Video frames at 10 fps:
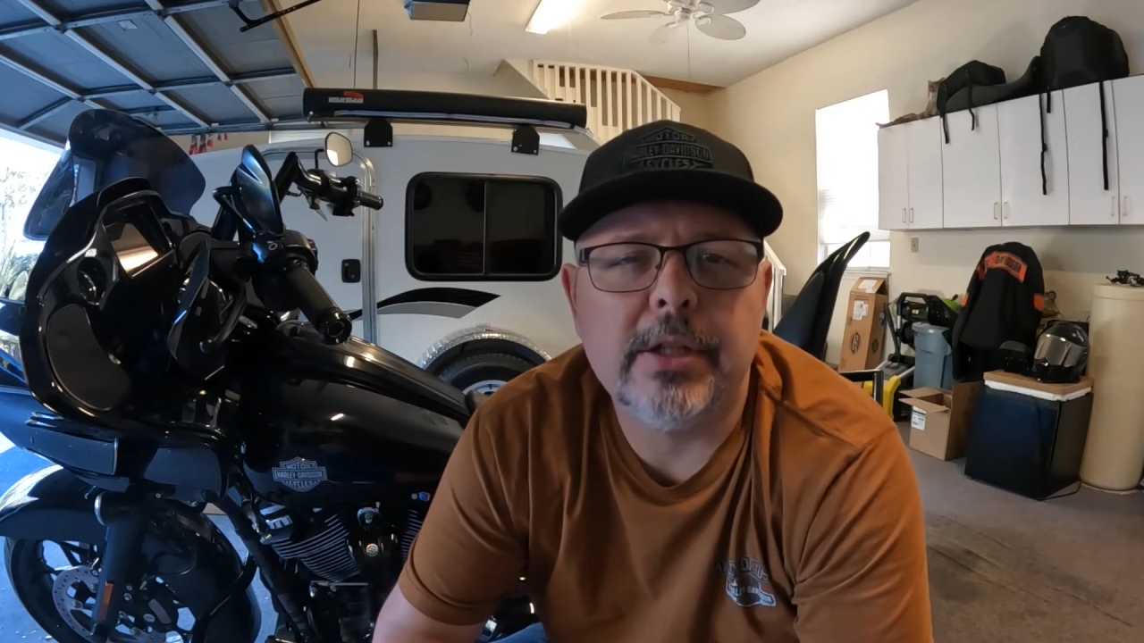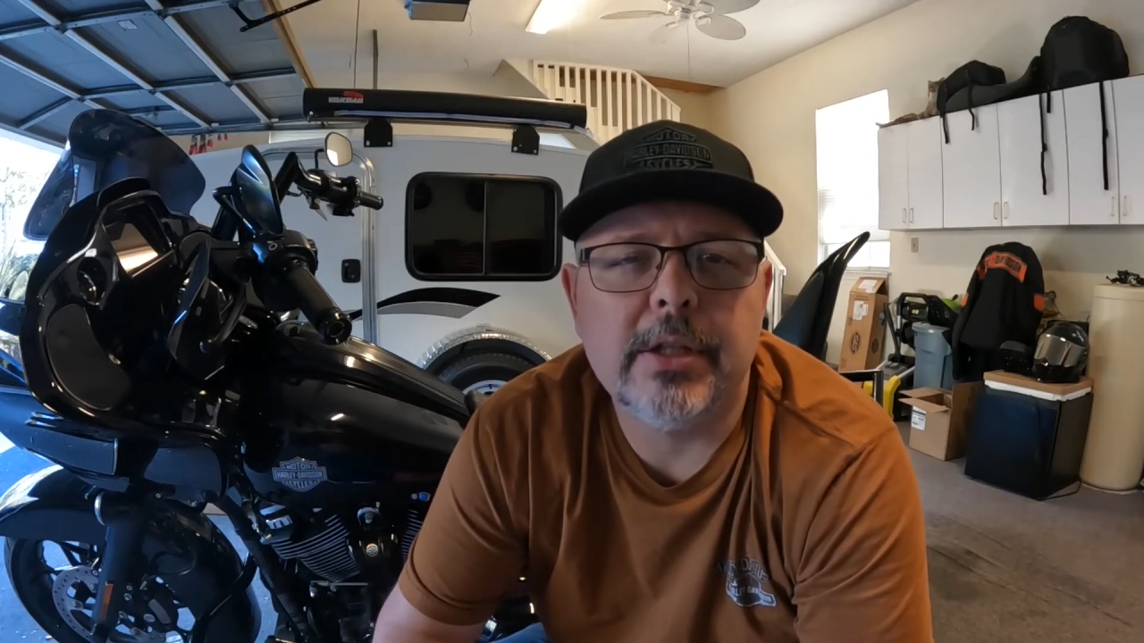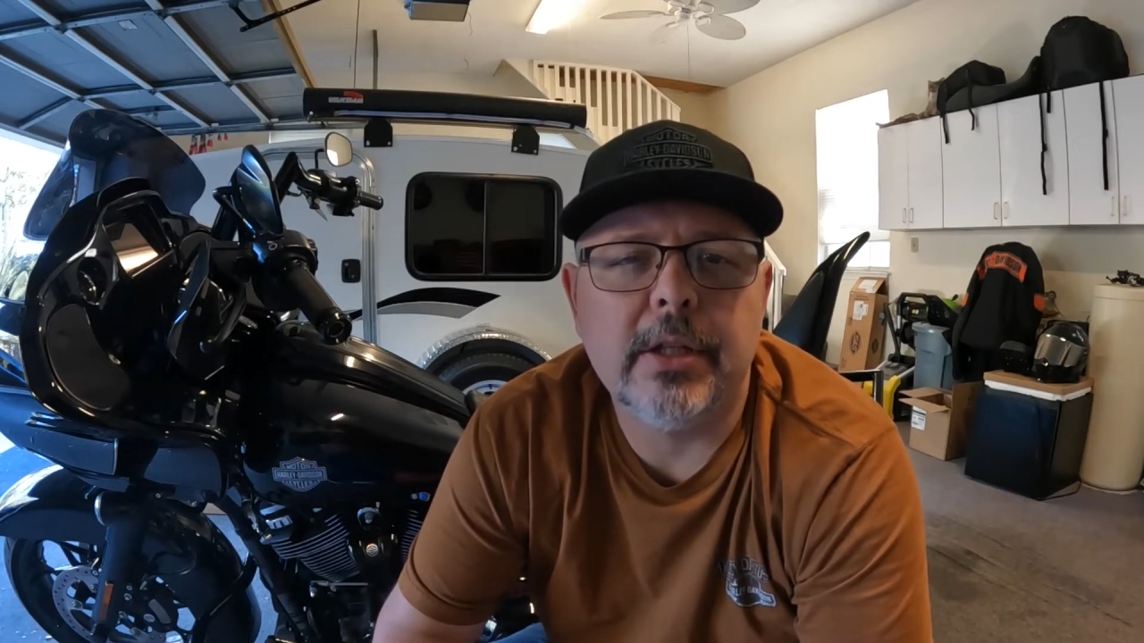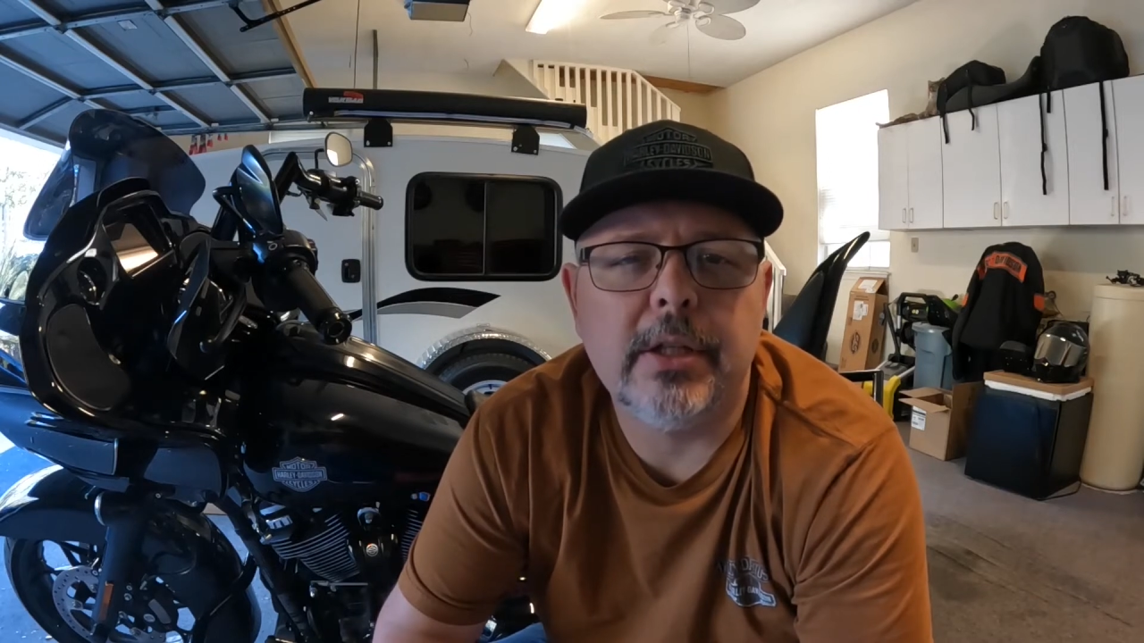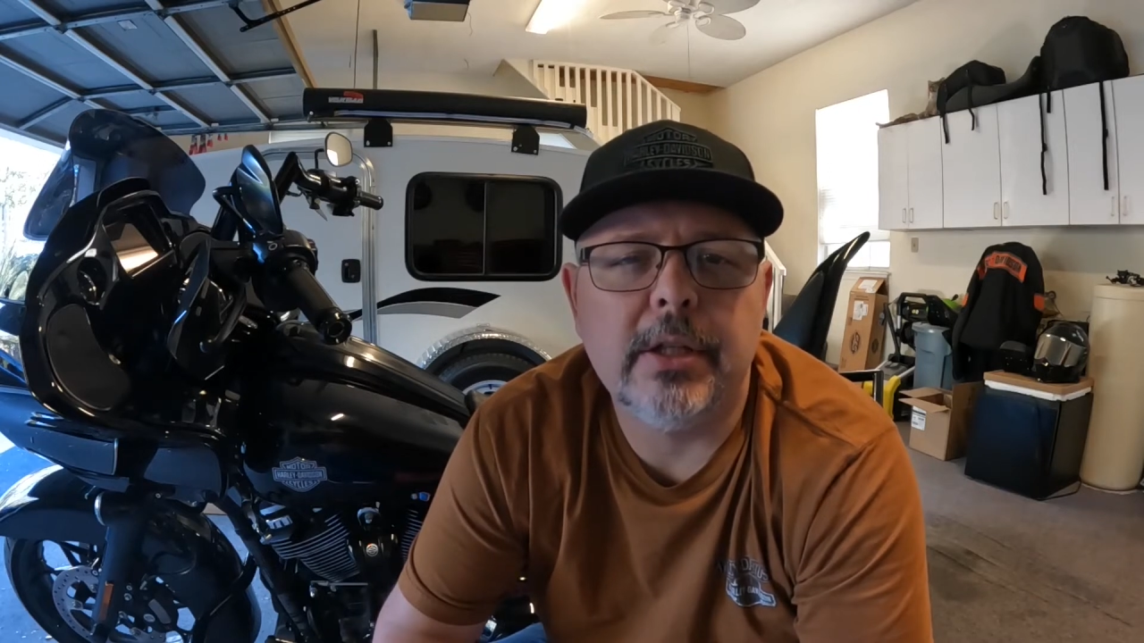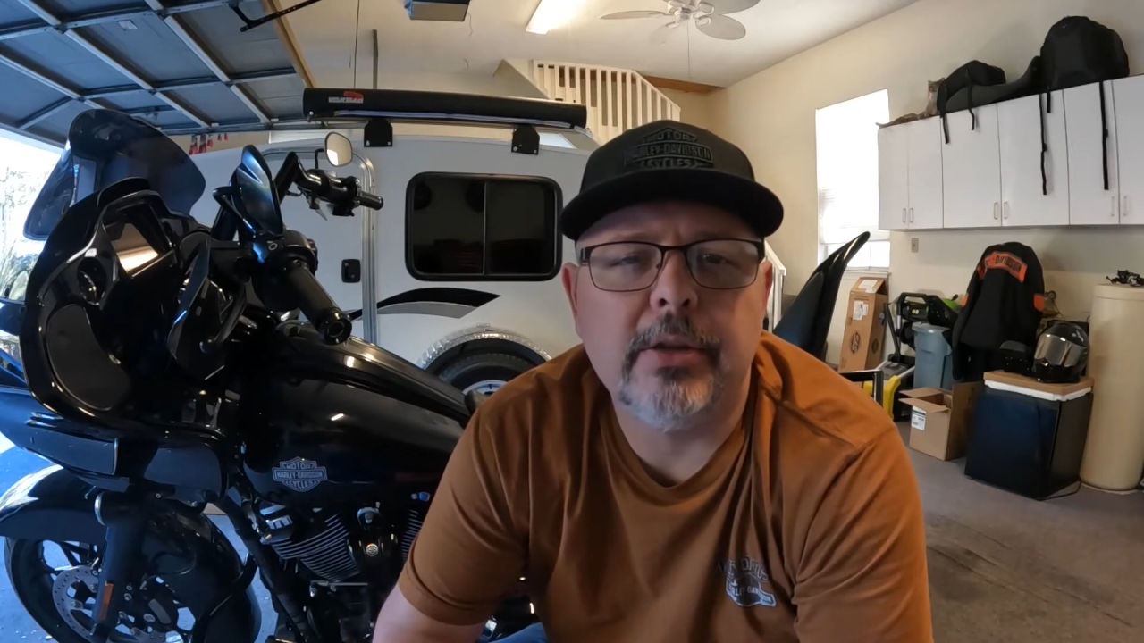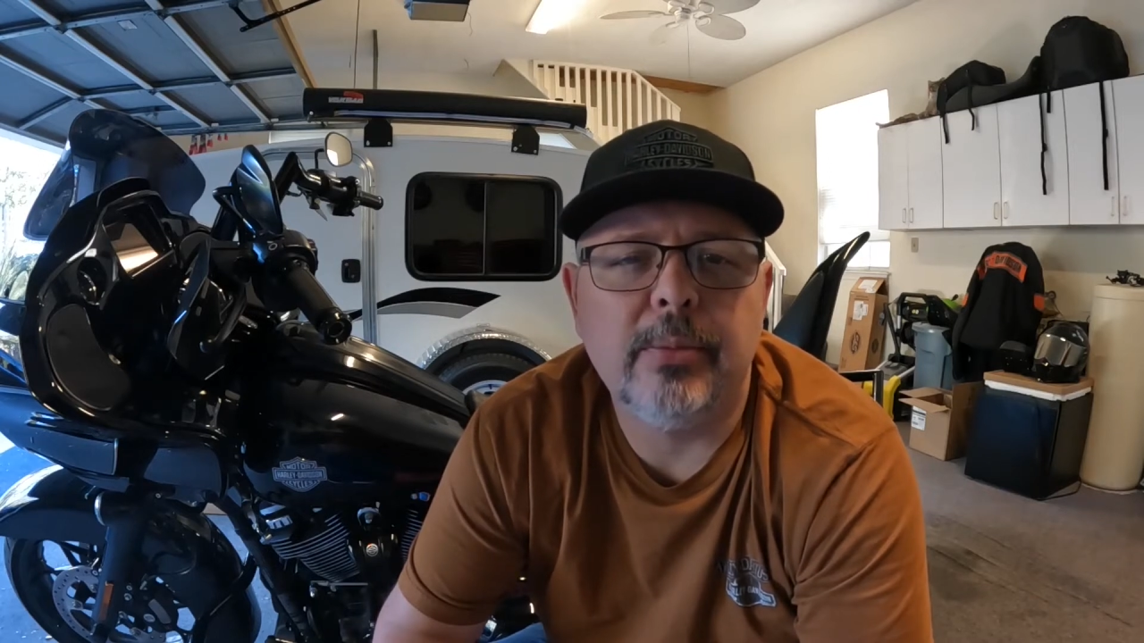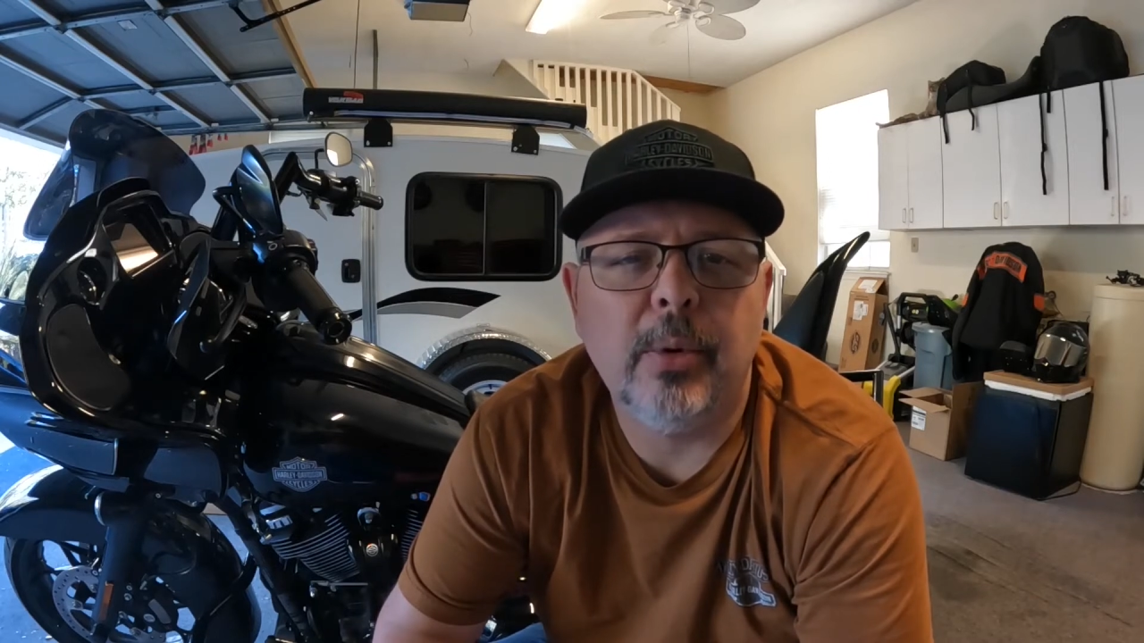selling this